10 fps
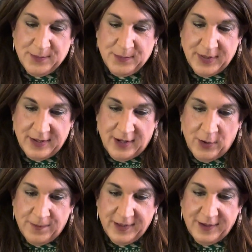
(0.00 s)
But
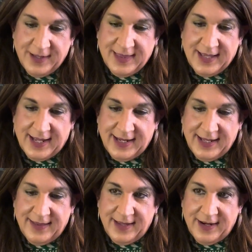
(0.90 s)
hopefully you get the
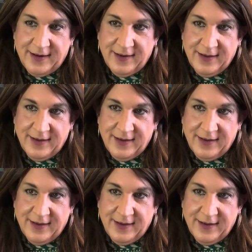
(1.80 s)
idea there.